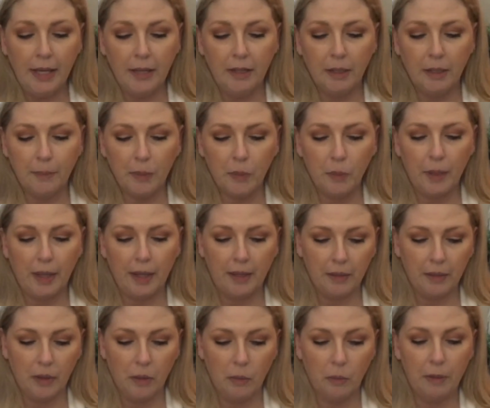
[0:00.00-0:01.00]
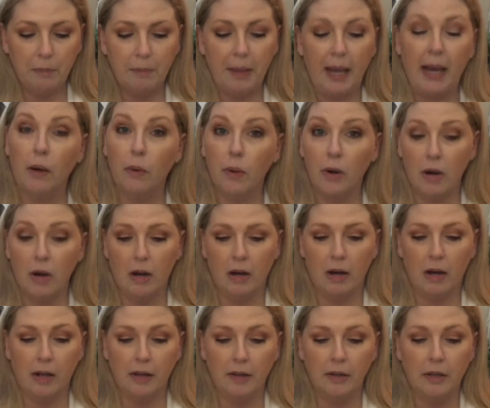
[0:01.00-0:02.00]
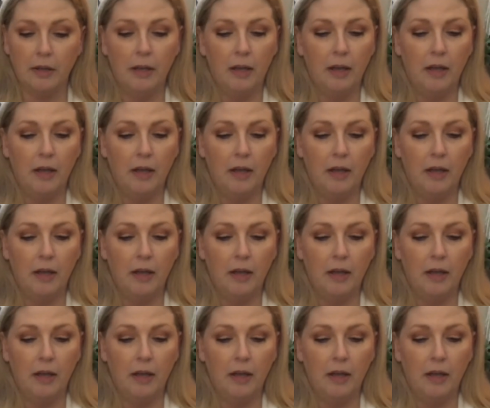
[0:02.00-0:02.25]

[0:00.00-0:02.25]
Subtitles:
Number one, when power on,